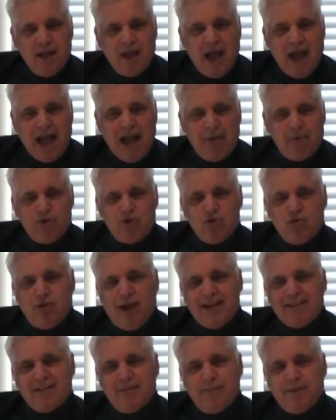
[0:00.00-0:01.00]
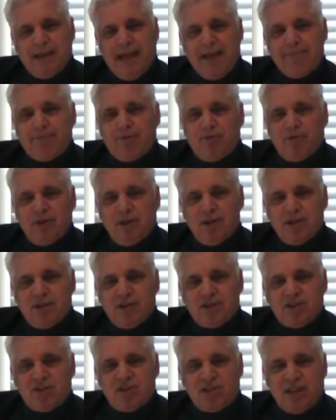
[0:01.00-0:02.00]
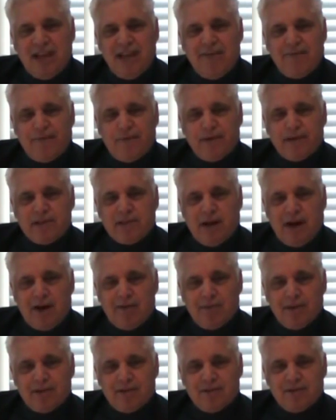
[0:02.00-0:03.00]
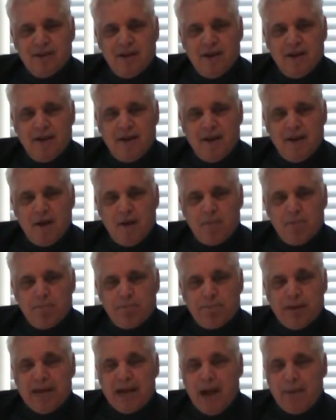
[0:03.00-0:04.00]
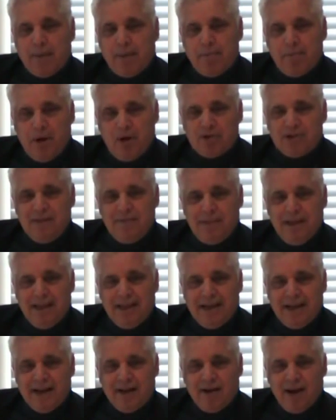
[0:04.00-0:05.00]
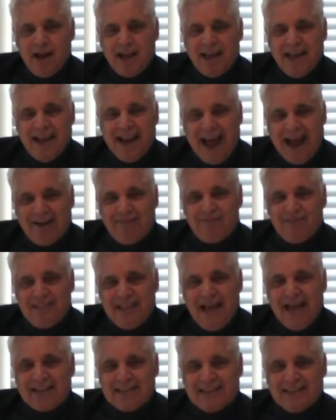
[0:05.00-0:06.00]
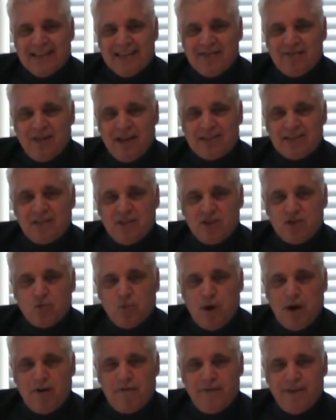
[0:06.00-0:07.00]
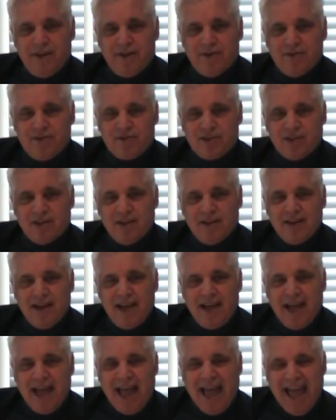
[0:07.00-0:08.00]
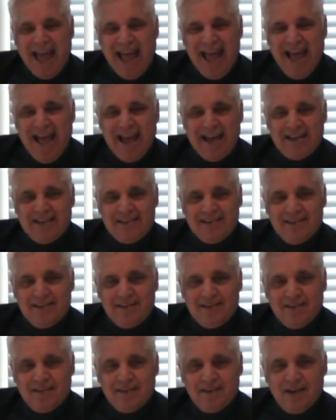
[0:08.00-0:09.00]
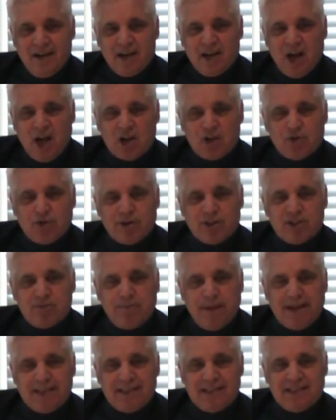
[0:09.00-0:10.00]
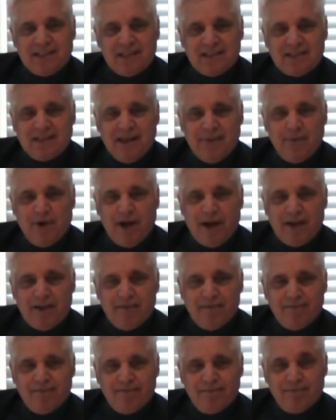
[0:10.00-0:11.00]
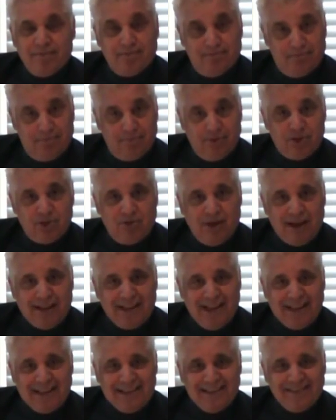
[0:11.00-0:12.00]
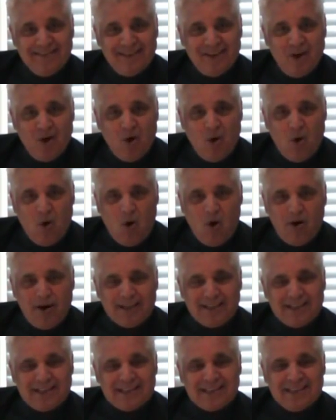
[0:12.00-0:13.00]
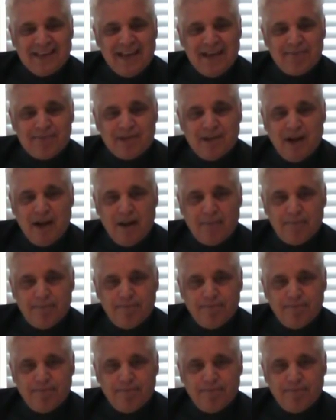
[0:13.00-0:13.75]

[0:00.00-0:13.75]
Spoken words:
How would you like to be able to save for retirement, become a multimillionaire, get out of debt in less than 12 years, and cut your expenses the same way? Would you like that? All at the same time.